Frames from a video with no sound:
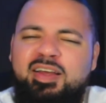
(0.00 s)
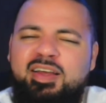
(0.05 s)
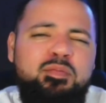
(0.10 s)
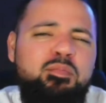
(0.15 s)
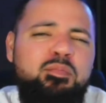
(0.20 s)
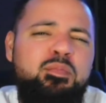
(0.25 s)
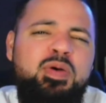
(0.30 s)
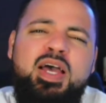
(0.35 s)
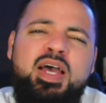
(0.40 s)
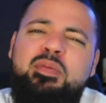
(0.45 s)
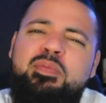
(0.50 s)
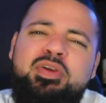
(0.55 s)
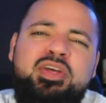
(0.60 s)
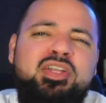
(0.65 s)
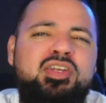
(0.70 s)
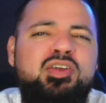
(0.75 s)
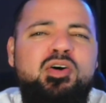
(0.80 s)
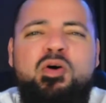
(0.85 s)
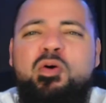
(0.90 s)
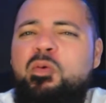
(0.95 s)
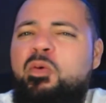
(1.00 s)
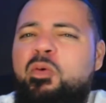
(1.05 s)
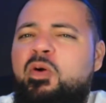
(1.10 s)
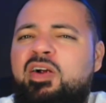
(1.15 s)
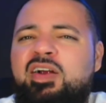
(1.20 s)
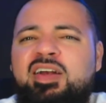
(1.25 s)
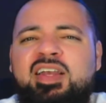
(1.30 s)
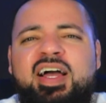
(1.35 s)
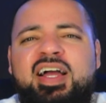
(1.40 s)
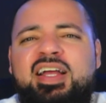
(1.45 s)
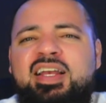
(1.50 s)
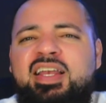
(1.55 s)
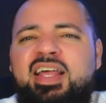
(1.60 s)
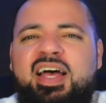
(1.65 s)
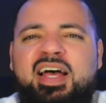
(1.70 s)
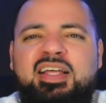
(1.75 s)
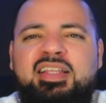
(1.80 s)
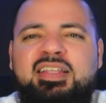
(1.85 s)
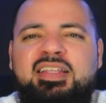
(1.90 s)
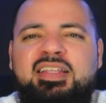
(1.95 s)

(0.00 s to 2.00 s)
Baby, it don't work like that.